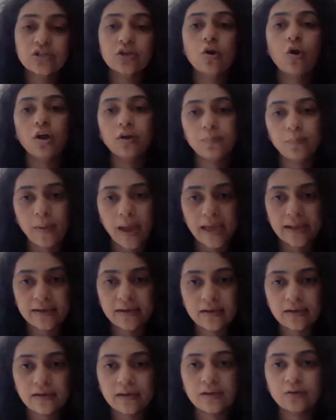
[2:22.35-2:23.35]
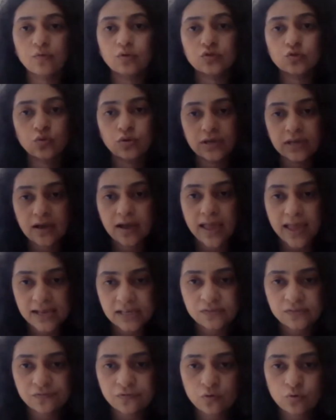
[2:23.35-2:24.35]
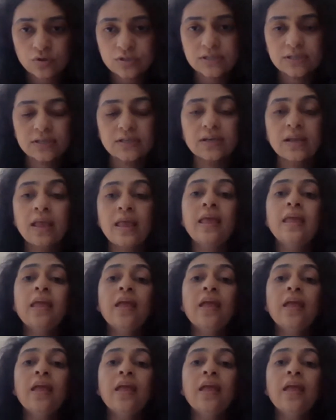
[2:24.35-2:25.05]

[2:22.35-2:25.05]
she got married. It was only her eggs frozen.